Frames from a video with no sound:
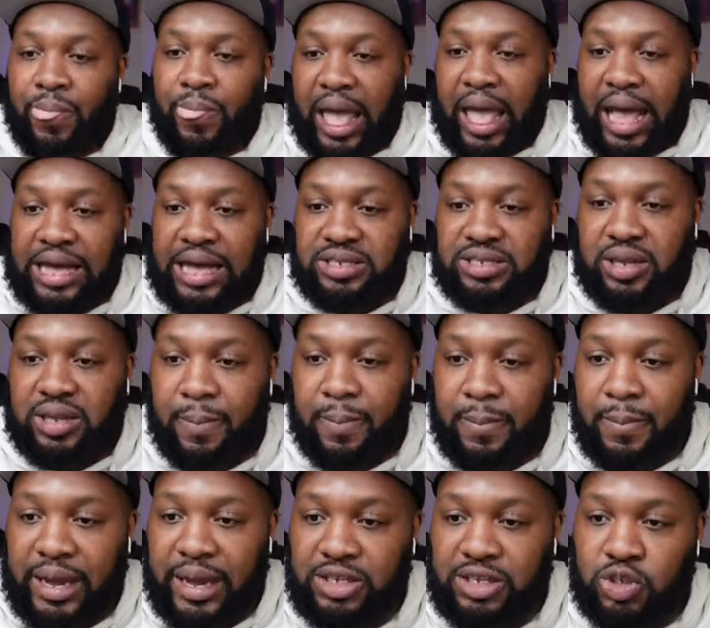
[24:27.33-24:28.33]
as the
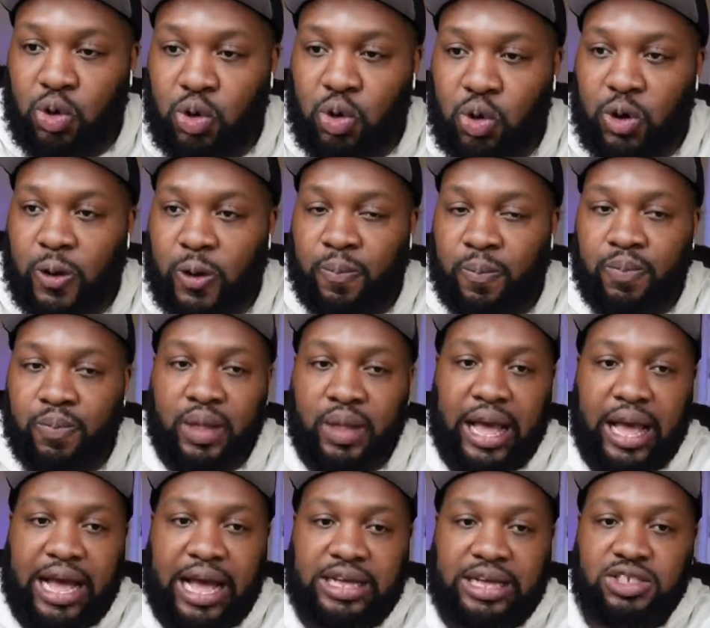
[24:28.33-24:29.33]
mentor,
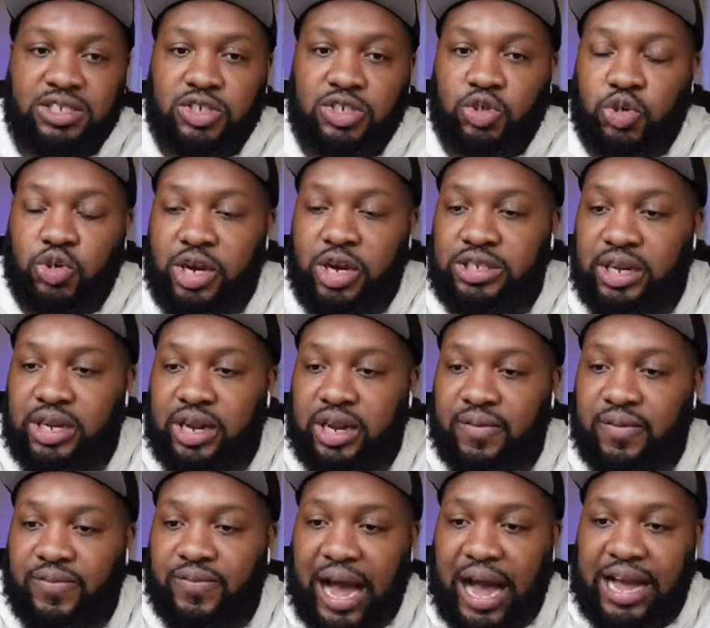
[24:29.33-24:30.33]
as the trusted
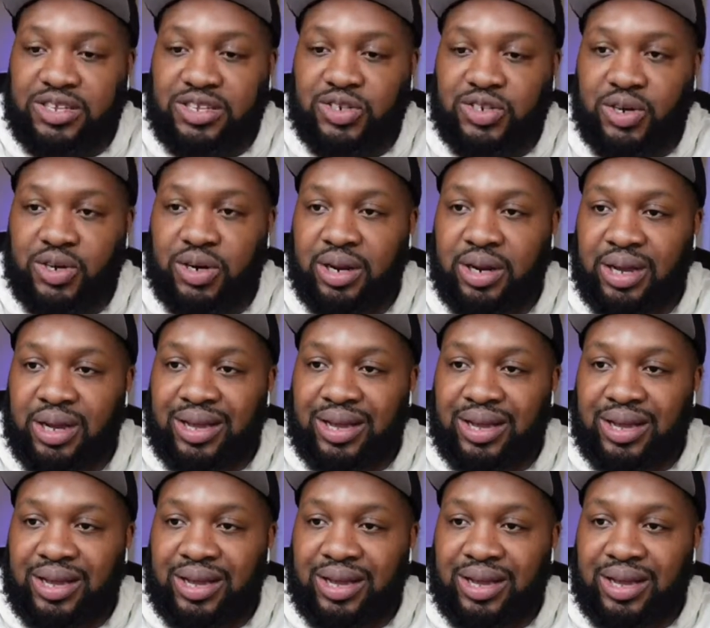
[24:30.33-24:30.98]
advisor,